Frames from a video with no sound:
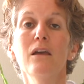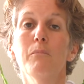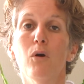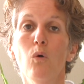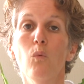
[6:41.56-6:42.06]

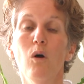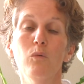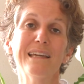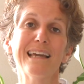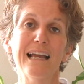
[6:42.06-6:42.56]
but what
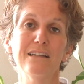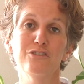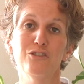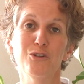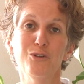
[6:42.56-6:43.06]
we
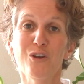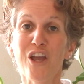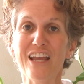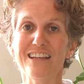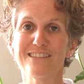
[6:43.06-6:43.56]
can do
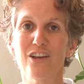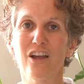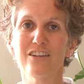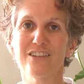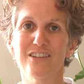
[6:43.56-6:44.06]
is
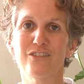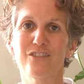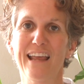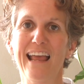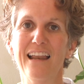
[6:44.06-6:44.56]

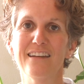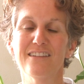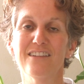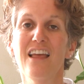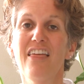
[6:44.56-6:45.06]

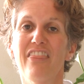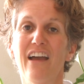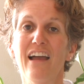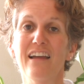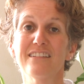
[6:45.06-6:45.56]
understand
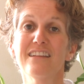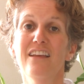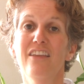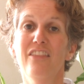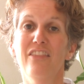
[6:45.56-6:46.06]
that
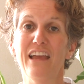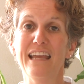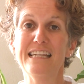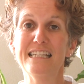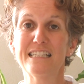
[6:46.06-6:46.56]
there
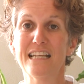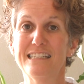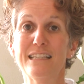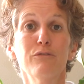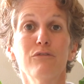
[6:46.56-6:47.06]
is a
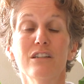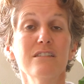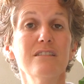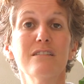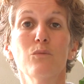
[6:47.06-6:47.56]

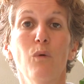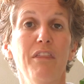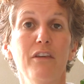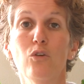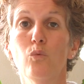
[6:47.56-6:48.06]
difference
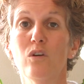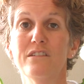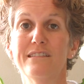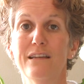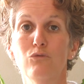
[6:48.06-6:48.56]
whether you
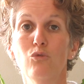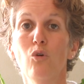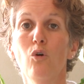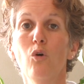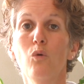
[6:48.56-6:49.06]
want it
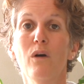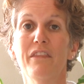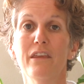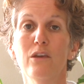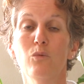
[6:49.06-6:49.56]
raw,
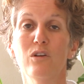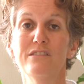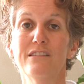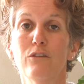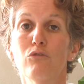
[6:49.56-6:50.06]
whether you
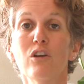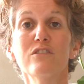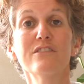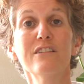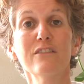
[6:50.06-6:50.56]
want it
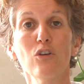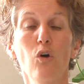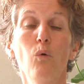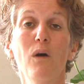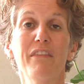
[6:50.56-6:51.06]
roasted,
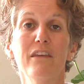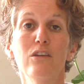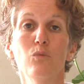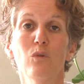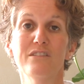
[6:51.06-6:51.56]
or whether
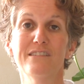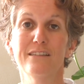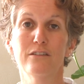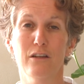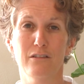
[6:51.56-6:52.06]
you want
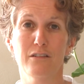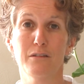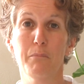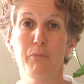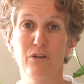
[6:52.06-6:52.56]
it
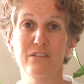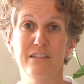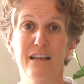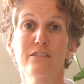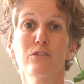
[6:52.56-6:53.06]
Dutch
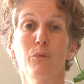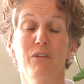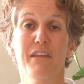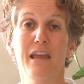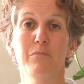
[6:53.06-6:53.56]
processed
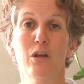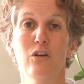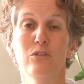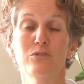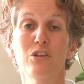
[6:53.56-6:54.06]
with
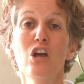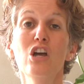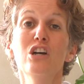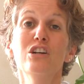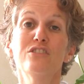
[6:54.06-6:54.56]
chemicals.
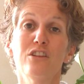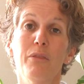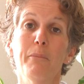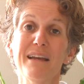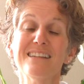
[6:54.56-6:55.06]
So
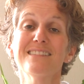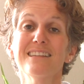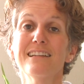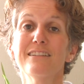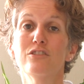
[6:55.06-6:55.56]
the best
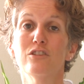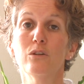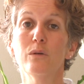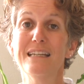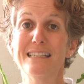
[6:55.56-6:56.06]
thing to
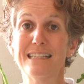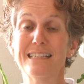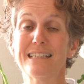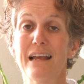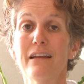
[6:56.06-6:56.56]
do is
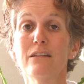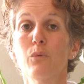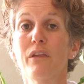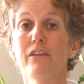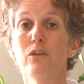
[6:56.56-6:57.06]
decide
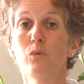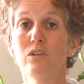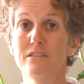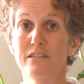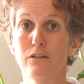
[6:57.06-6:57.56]
whether you
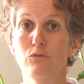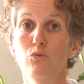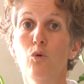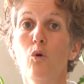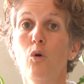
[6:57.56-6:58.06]
want it
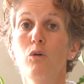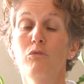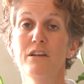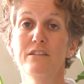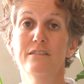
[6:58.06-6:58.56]
raw,
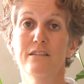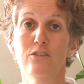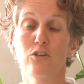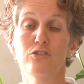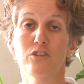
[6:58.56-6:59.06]

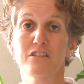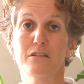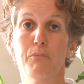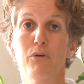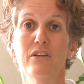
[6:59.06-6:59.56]
roasted, or
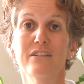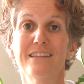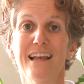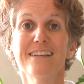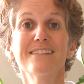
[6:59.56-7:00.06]
Dutch
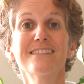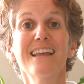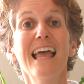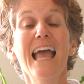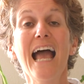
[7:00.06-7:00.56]
processed.
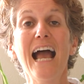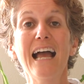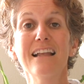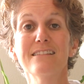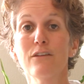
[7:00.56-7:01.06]

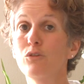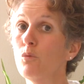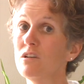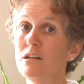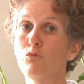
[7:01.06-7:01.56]
And if you
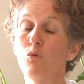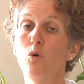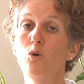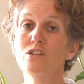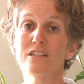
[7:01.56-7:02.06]
want it
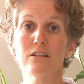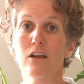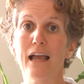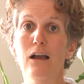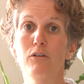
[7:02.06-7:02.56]
raw, just
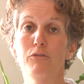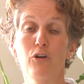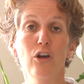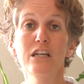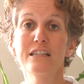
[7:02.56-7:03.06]
look out
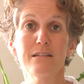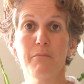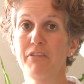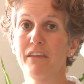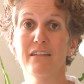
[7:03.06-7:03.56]
for
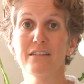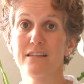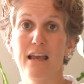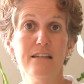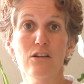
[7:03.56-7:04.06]
something that
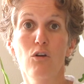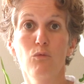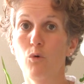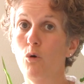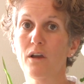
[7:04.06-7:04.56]
says raw